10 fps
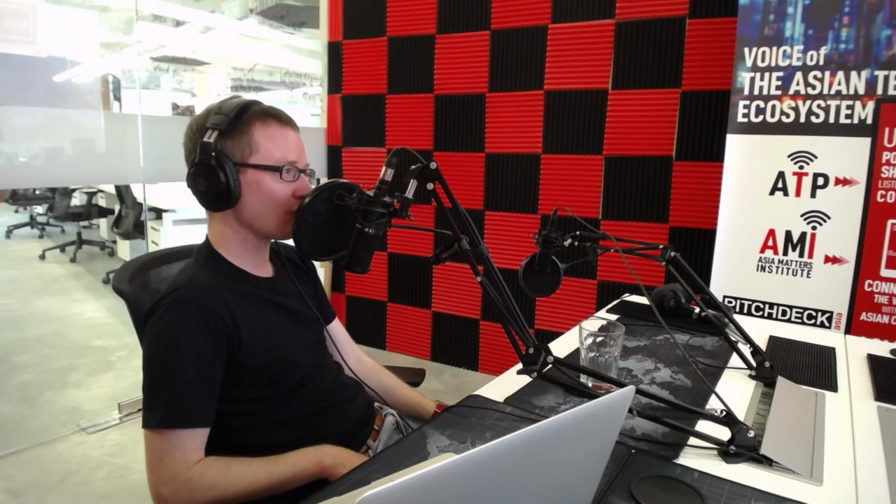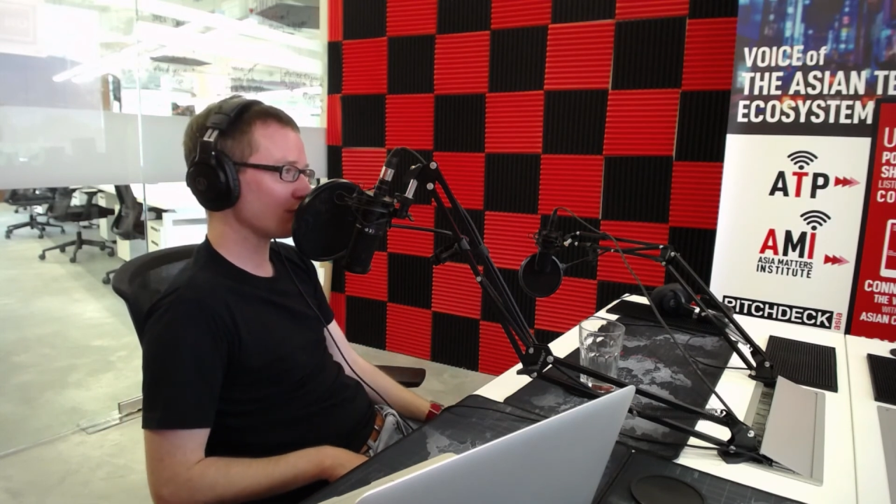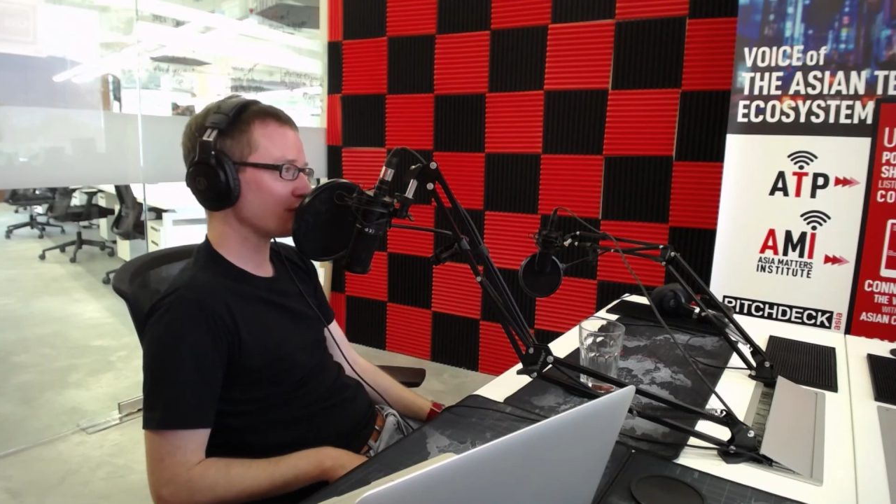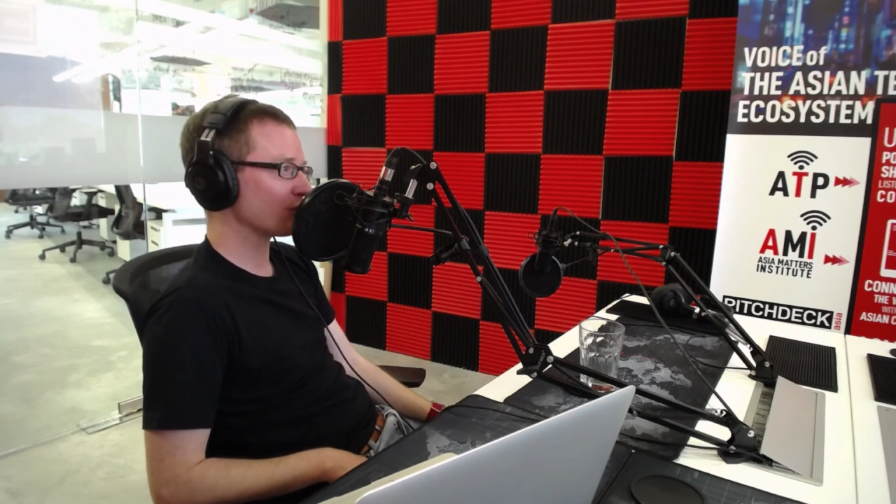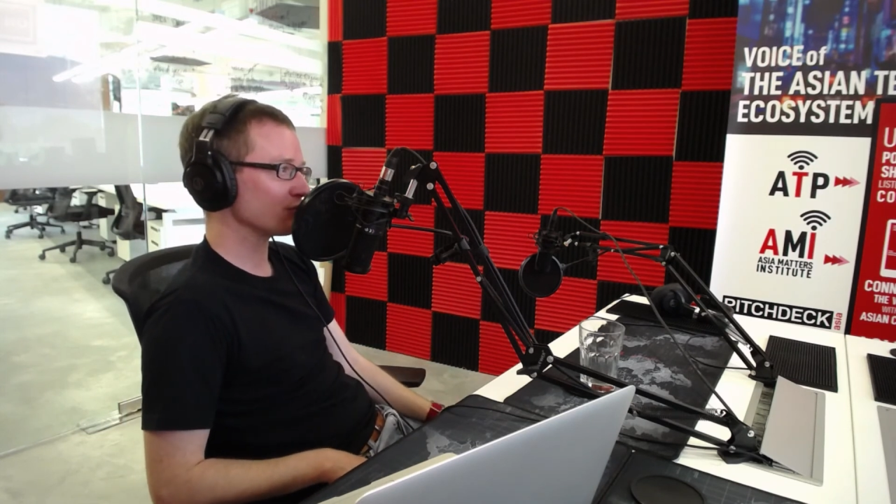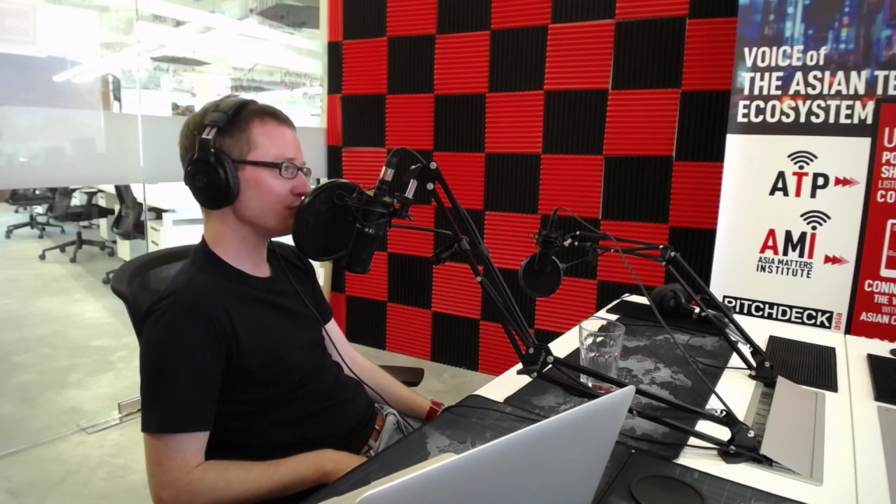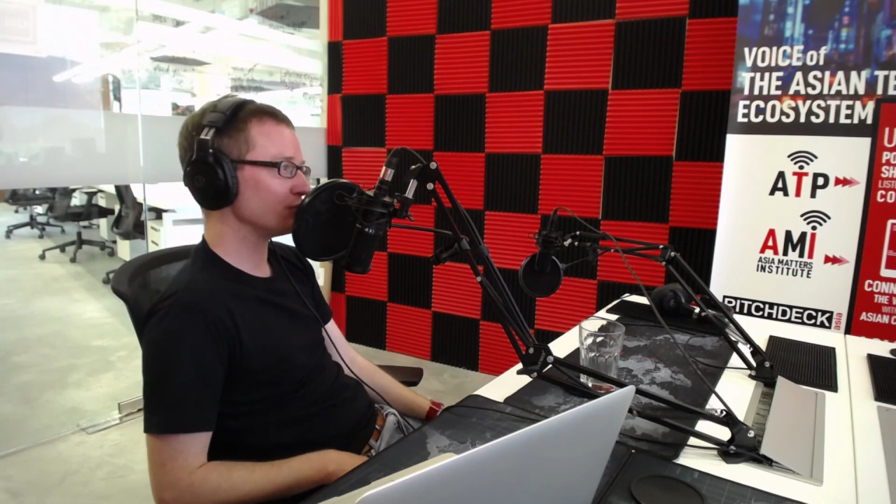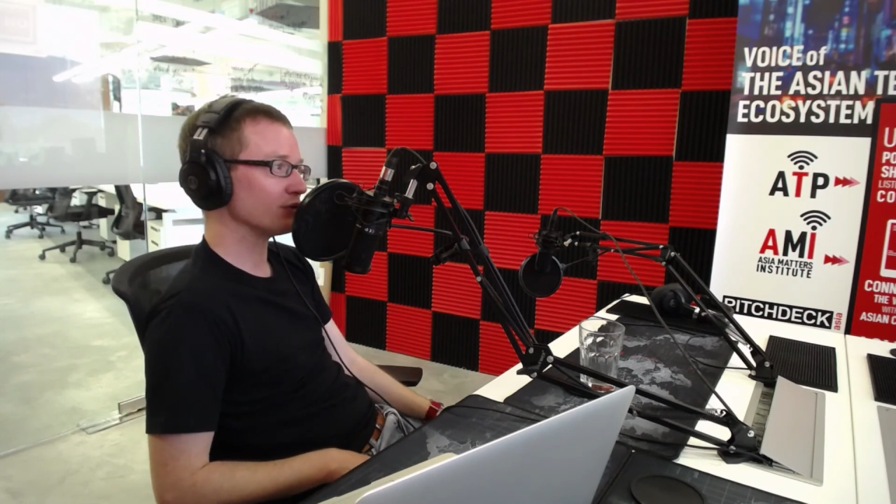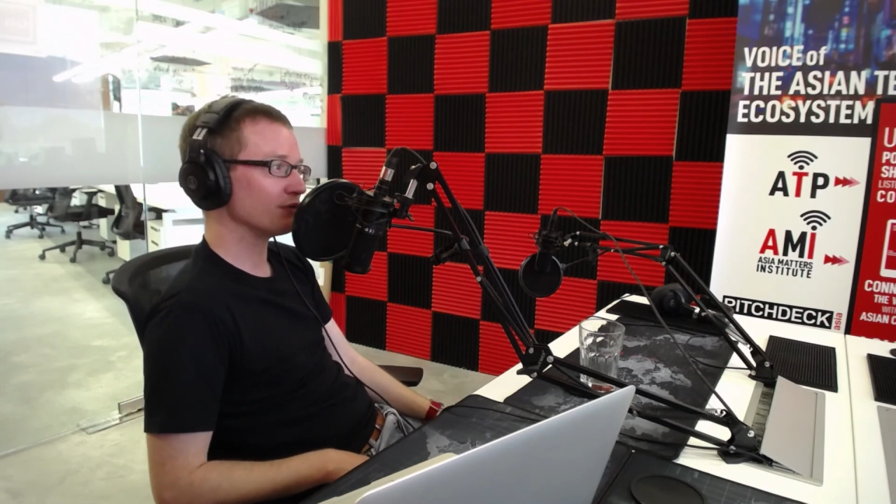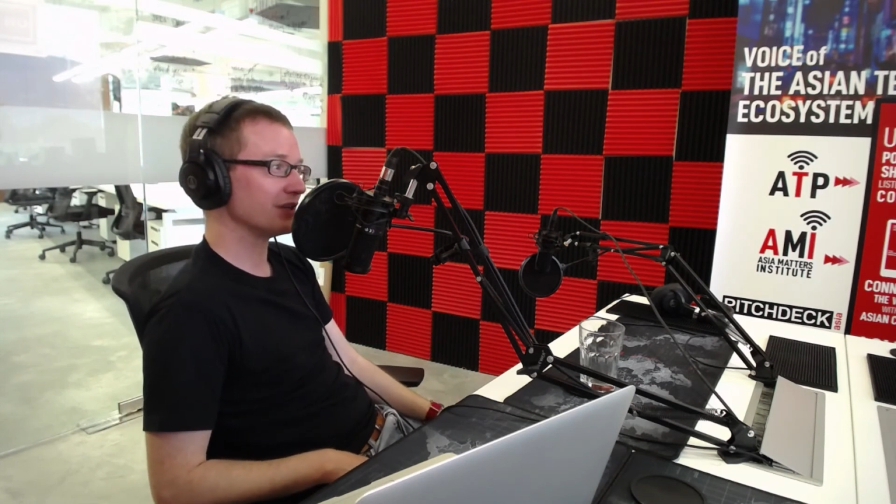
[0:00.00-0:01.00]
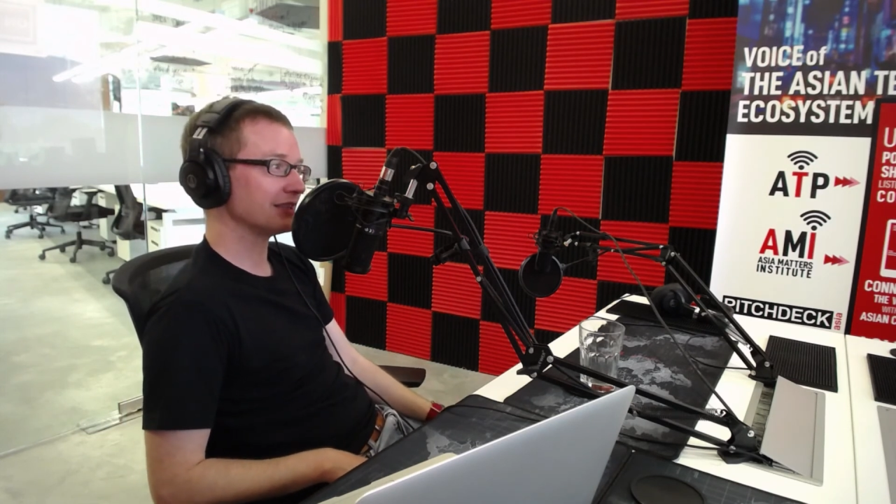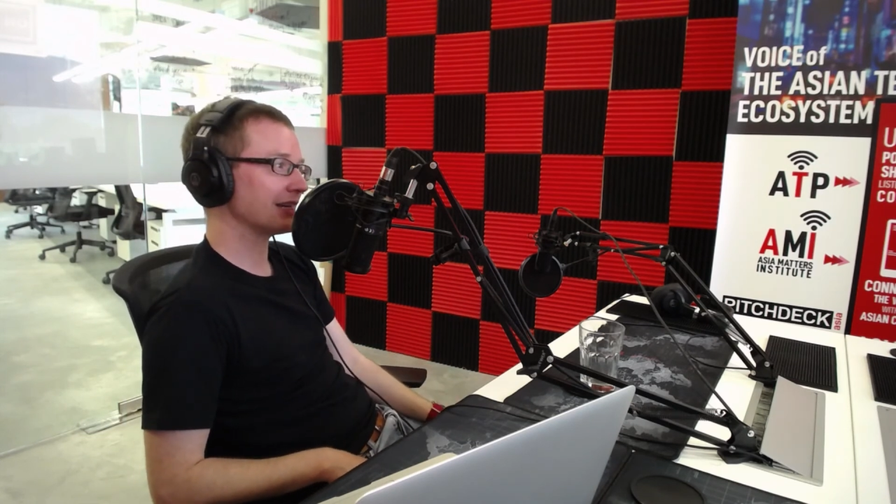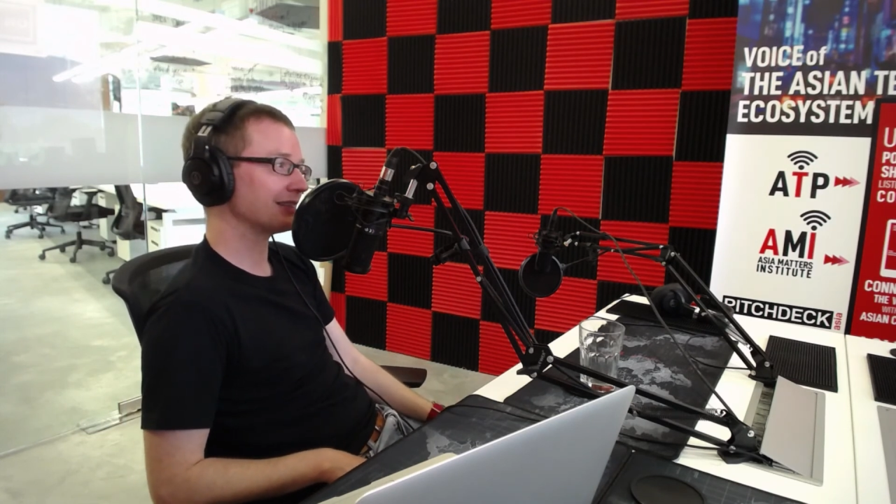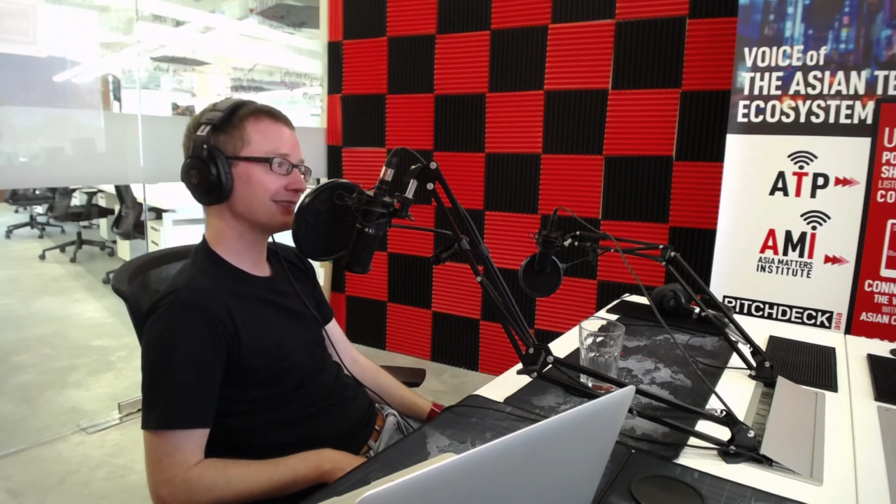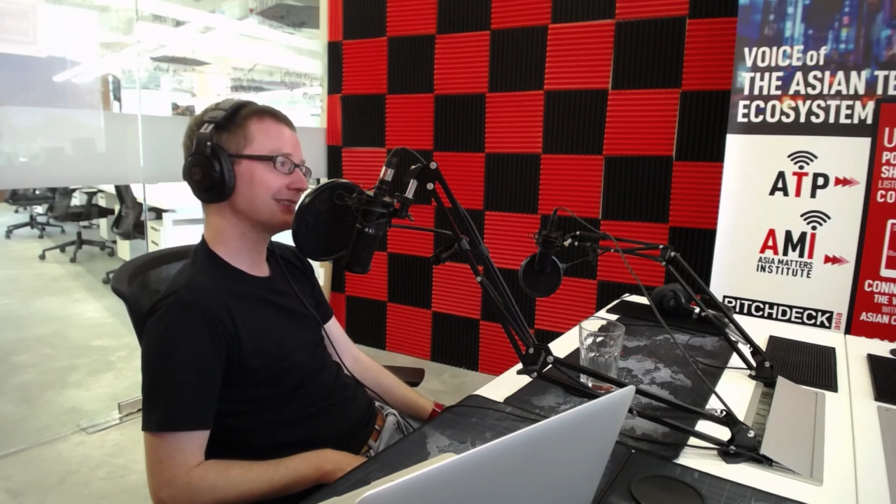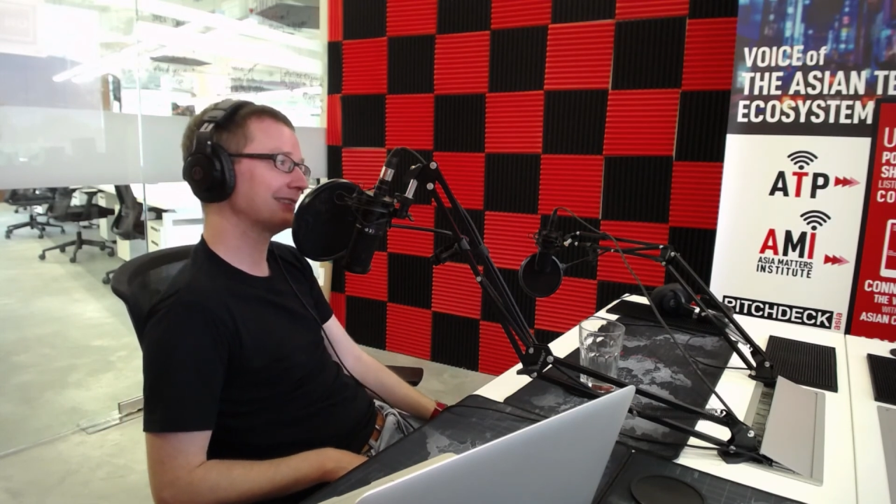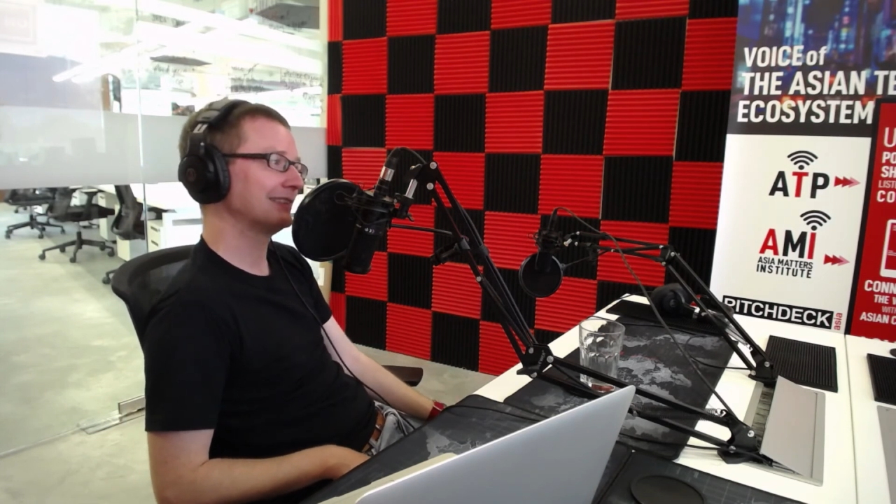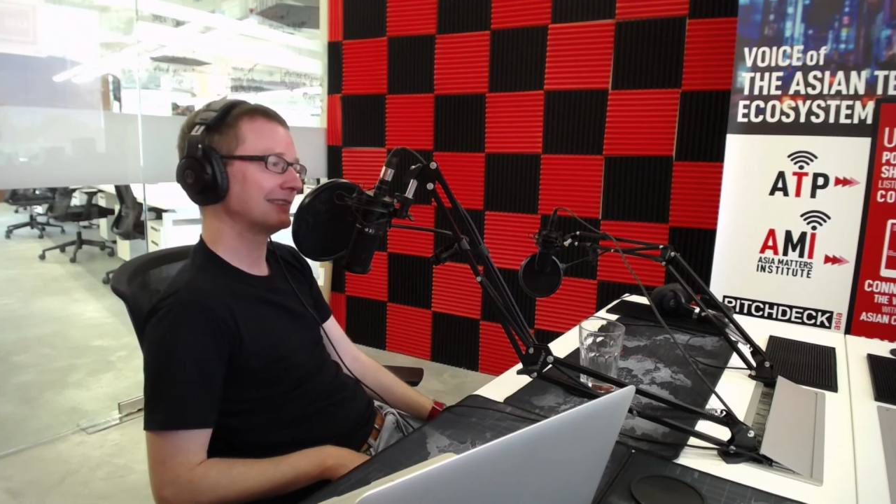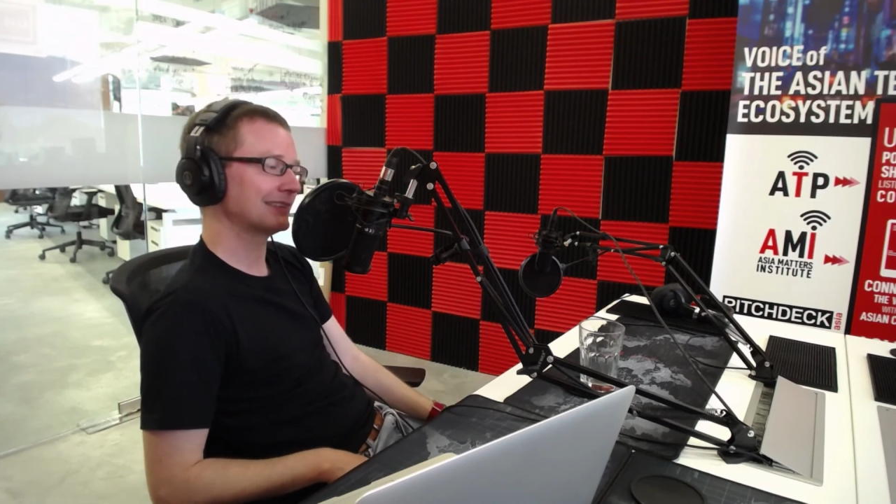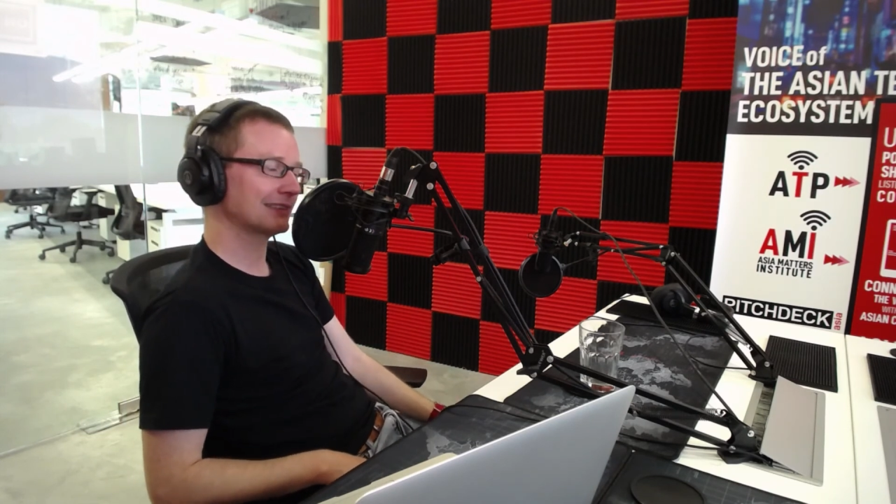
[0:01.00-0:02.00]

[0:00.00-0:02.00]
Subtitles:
of the contribution of data and assistance.